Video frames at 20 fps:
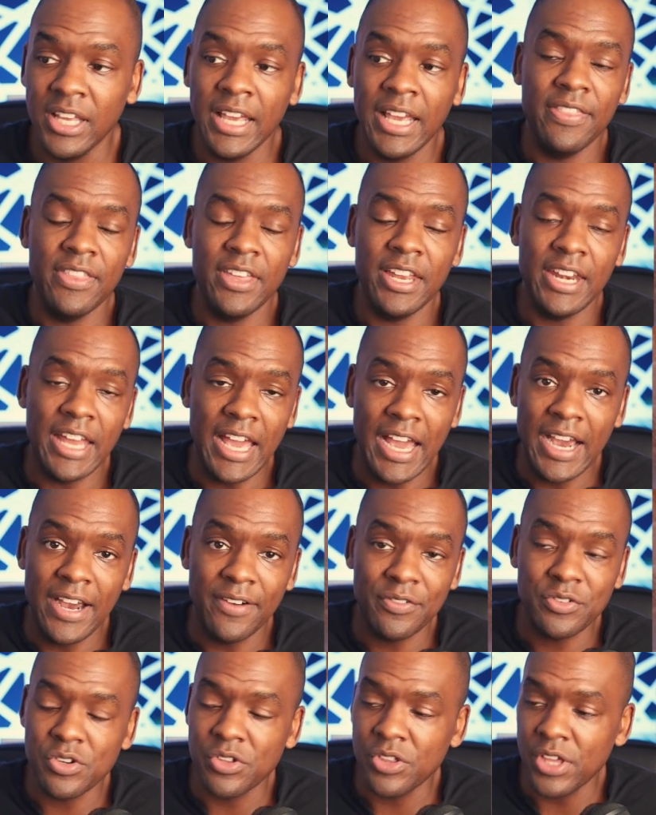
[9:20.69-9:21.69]
And then
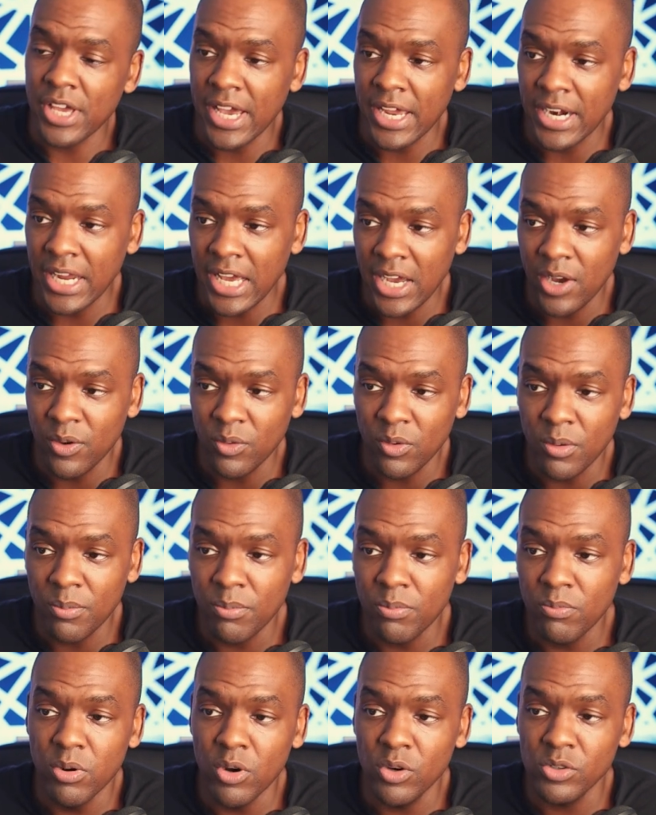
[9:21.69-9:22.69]
after that, I will
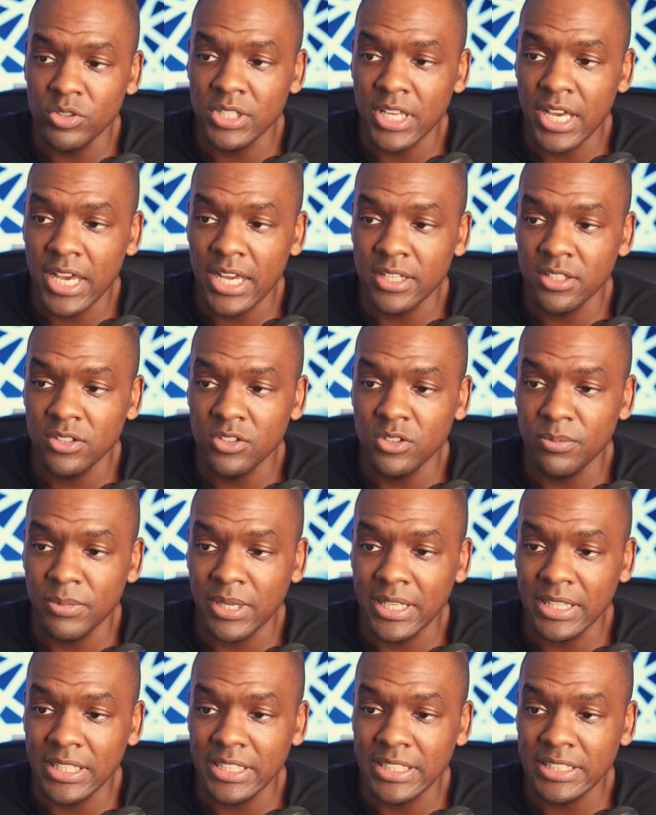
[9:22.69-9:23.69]
post that to
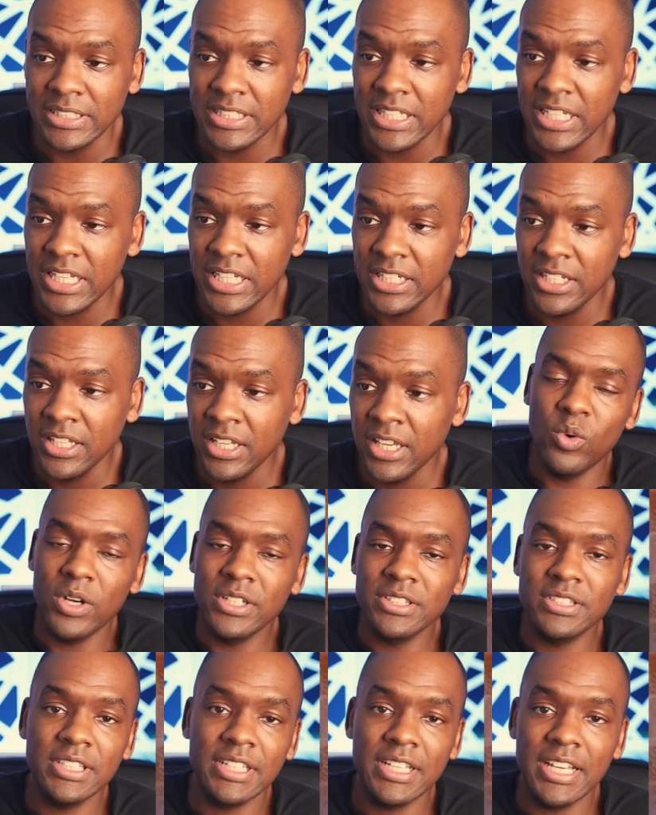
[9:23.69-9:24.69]
my LinkedIn.
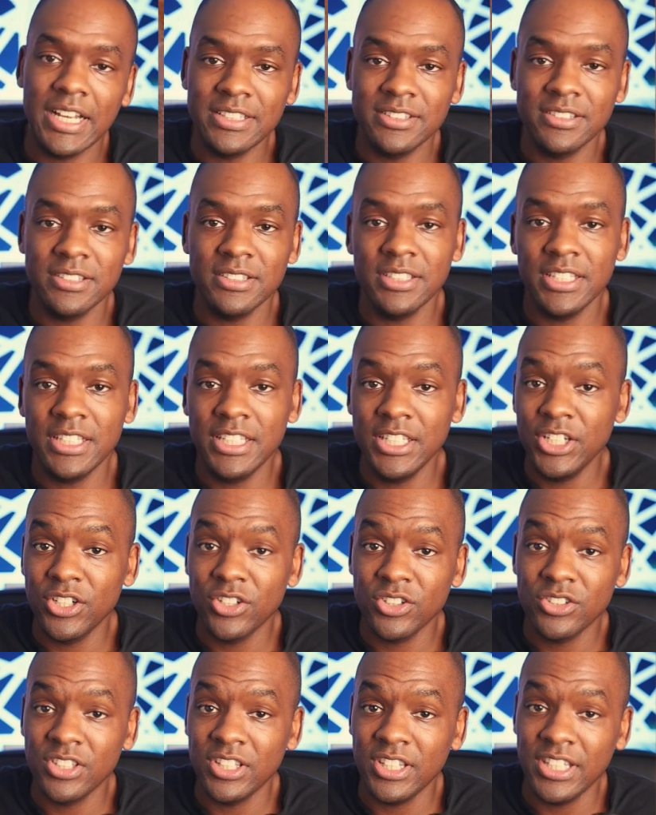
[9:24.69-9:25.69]
Once it gets
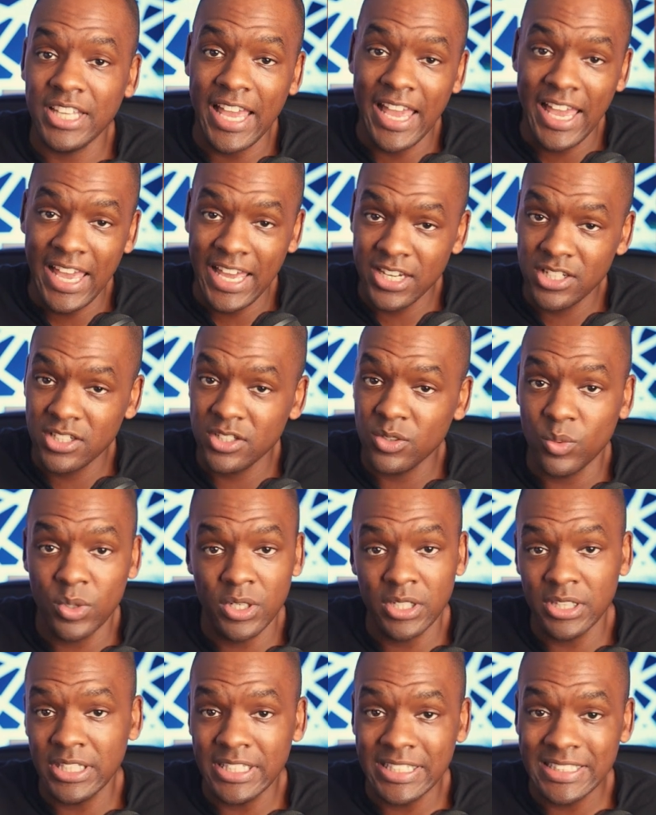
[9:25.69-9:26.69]
here to the end to
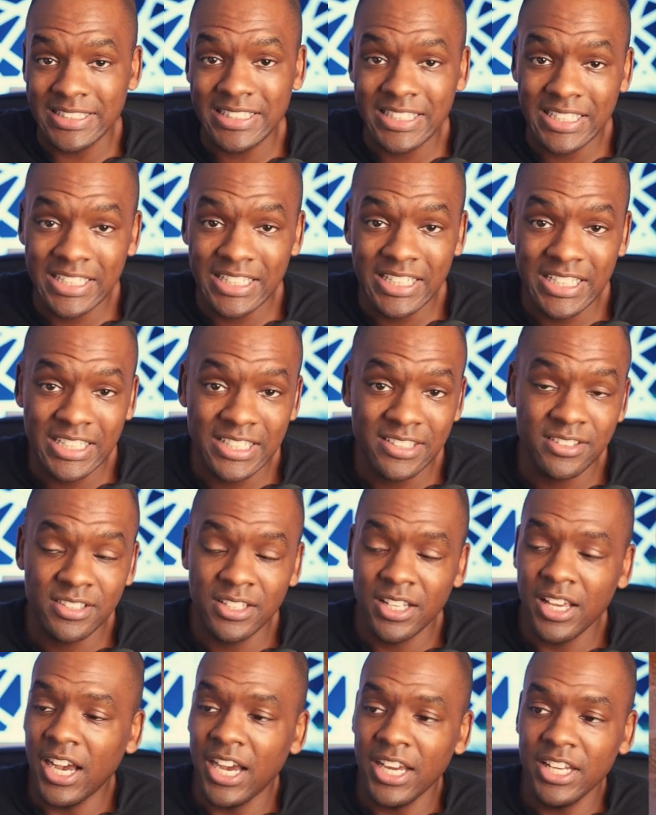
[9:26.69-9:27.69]
where LinkedIn is,
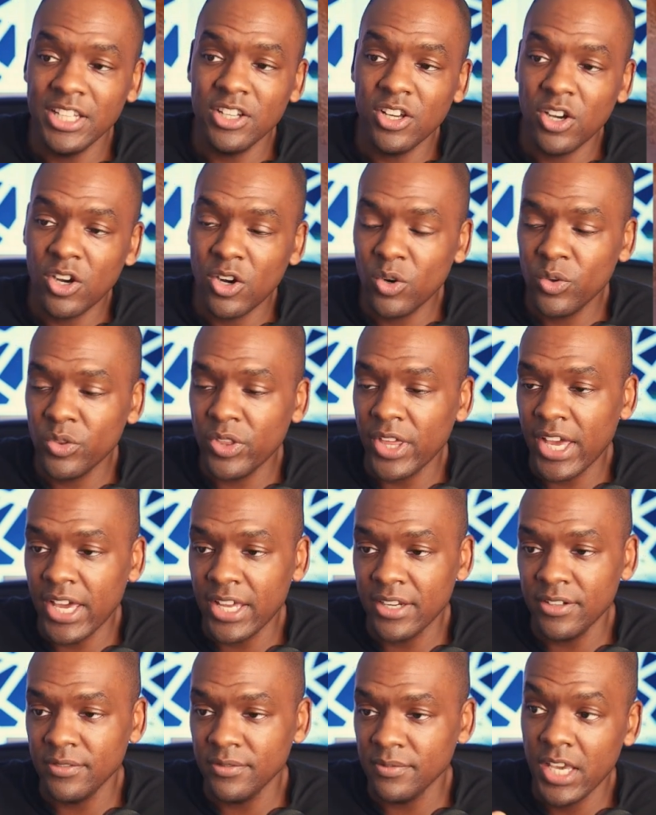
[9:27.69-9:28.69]
I know
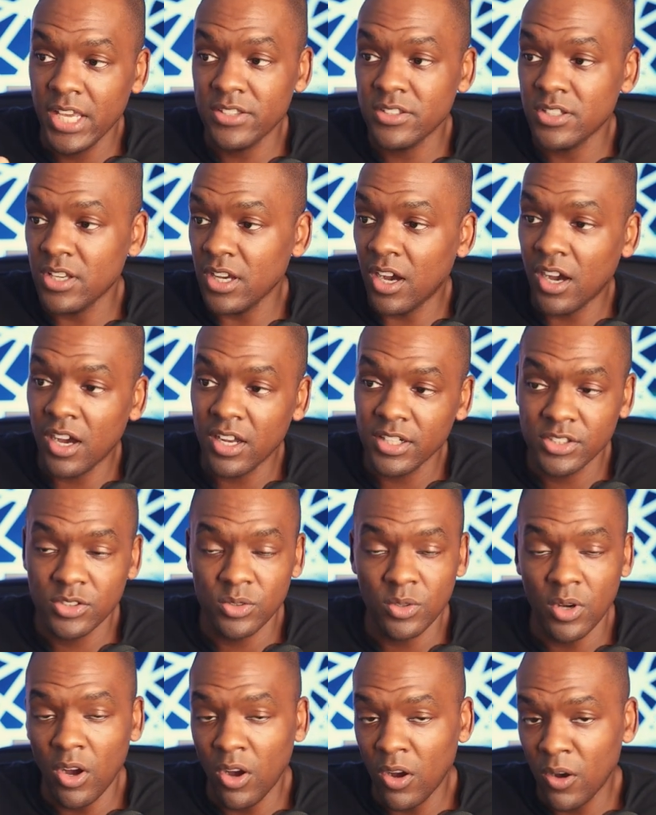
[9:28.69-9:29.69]
that it's gone
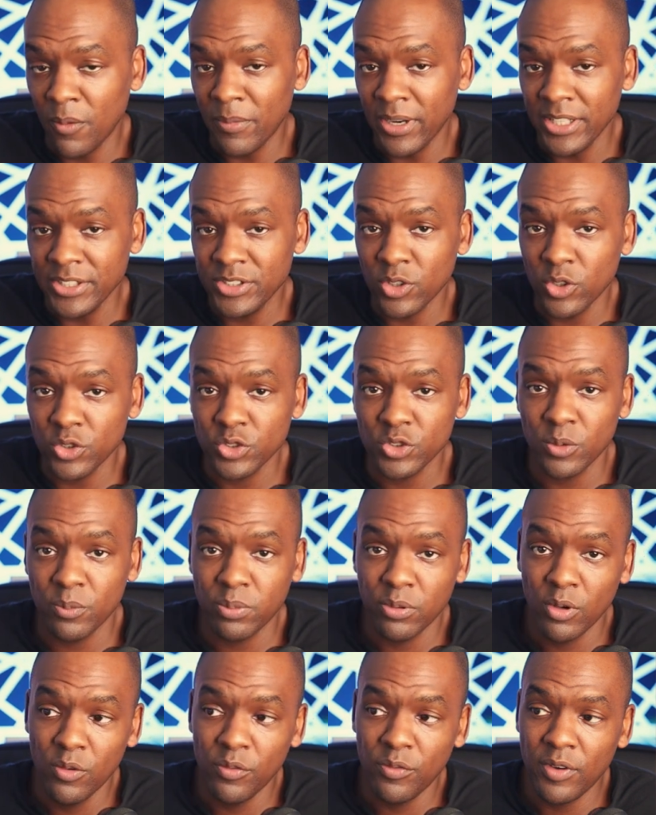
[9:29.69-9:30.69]
to all my social
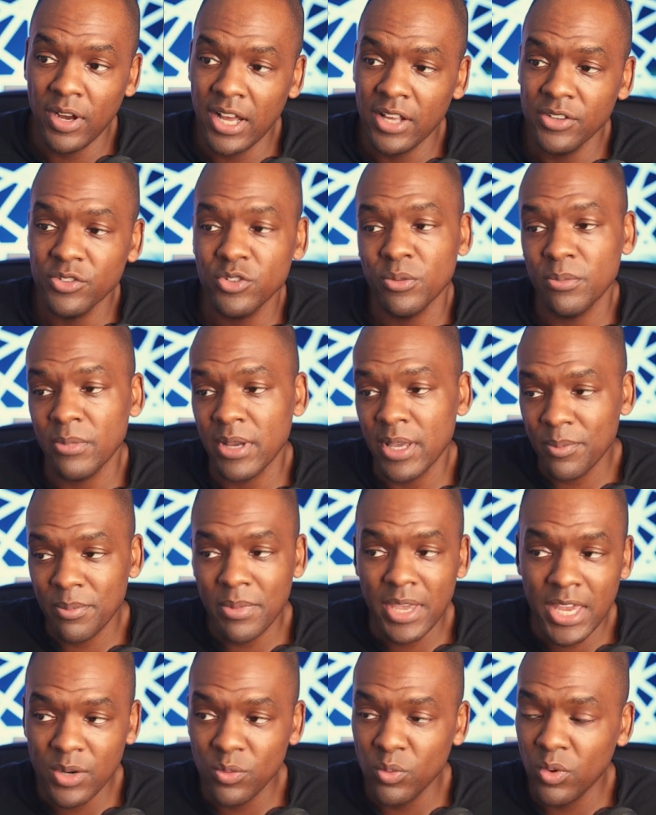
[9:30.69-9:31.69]
profiles or my
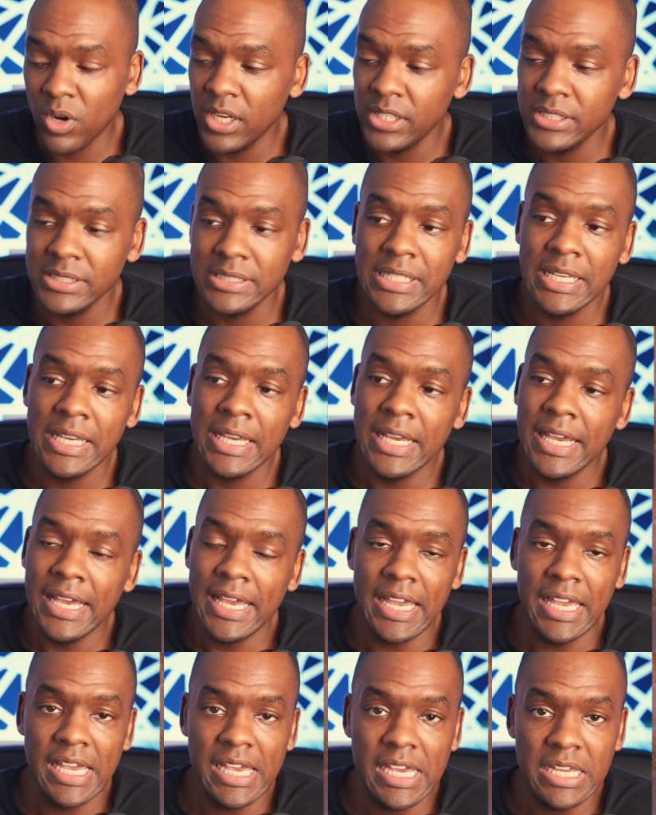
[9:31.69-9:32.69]
main ones,
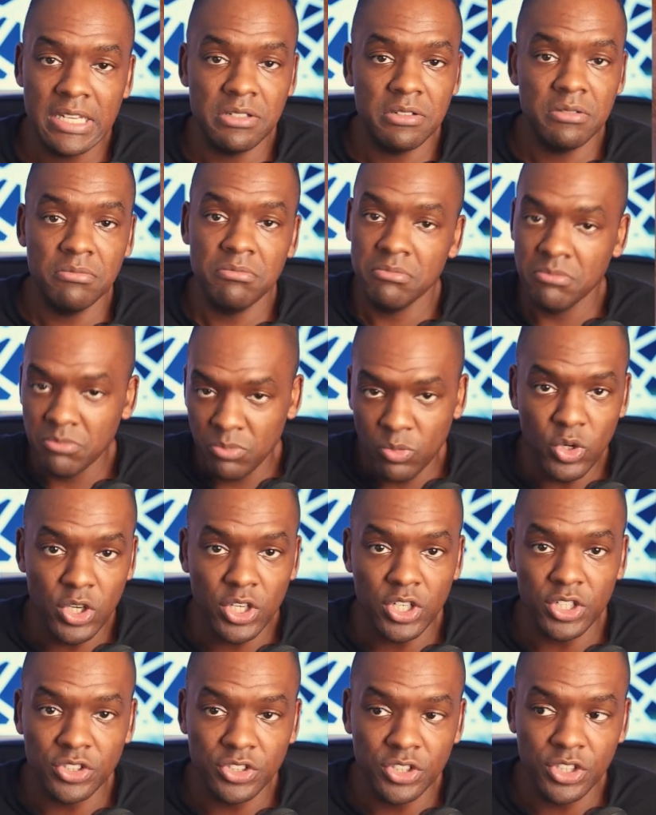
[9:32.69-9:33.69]
and we're
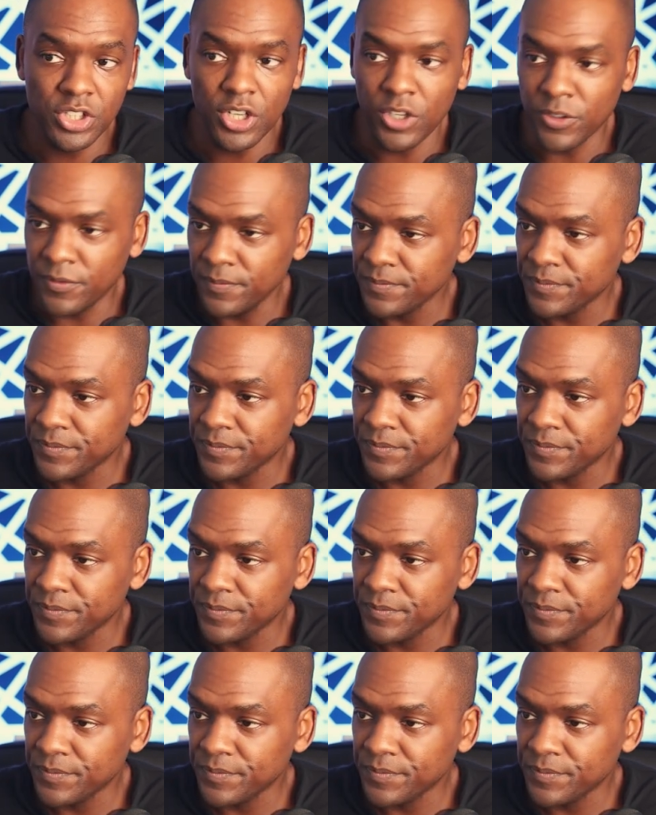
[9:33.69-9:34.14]
good to go.